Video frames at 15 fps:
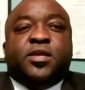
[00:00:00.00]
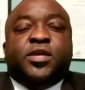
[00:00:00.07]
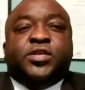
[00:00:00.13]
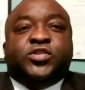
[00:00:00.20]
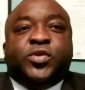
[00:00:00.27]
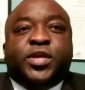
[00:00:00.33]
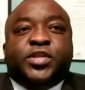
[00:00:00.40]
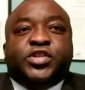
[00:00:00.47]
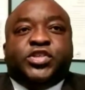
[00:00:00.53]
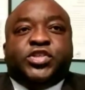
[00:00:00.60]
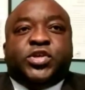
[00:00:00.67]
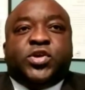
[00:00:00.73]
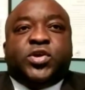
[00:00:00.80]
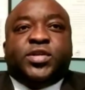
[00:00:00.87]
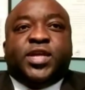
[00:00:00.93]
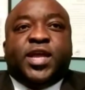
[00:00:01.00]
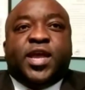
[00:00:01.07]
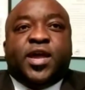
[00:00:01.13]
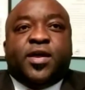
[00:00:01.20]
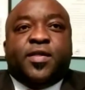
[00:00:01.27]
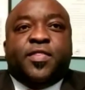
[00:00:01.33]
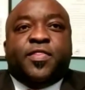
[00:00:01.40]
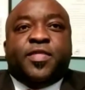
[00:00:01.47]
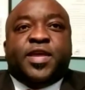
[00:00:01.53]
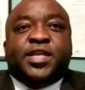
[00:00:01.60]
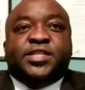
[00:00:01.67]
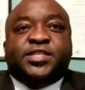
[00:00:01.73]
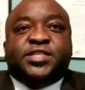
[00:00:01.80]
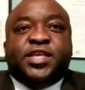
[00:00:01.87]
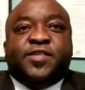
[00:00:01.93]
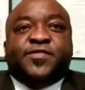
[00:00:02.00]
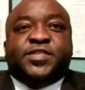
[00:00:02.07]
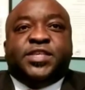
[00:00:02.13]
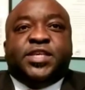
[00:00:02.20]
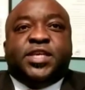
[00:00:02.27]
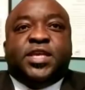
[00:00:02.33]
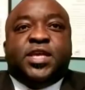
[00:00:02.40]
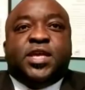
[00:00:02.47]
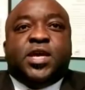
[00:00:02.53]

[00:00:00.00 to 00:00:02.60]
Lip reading: to ensure the health and safety